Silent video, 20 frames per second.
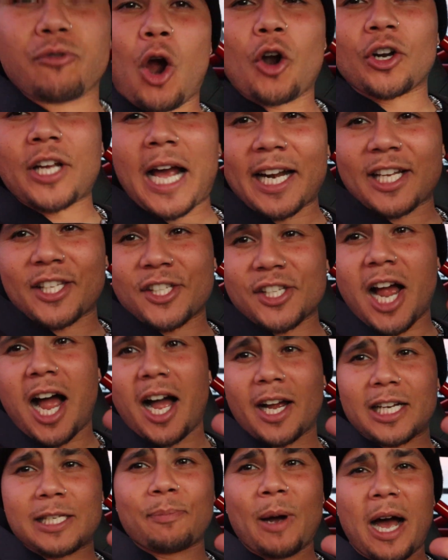road kind of
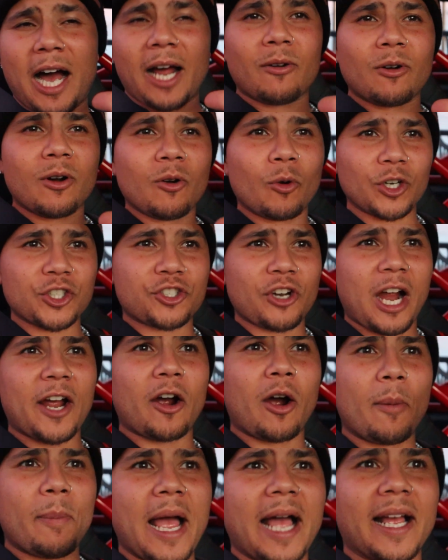sucks, but we're trying
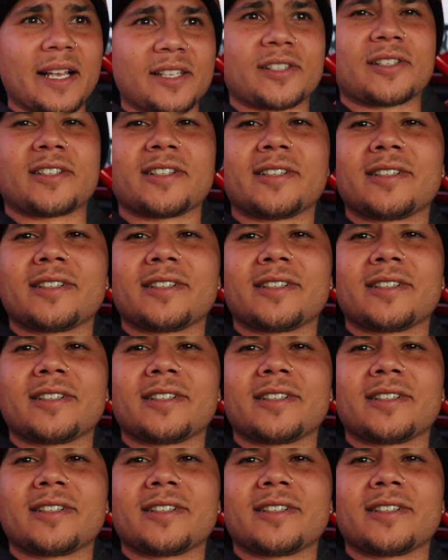our best.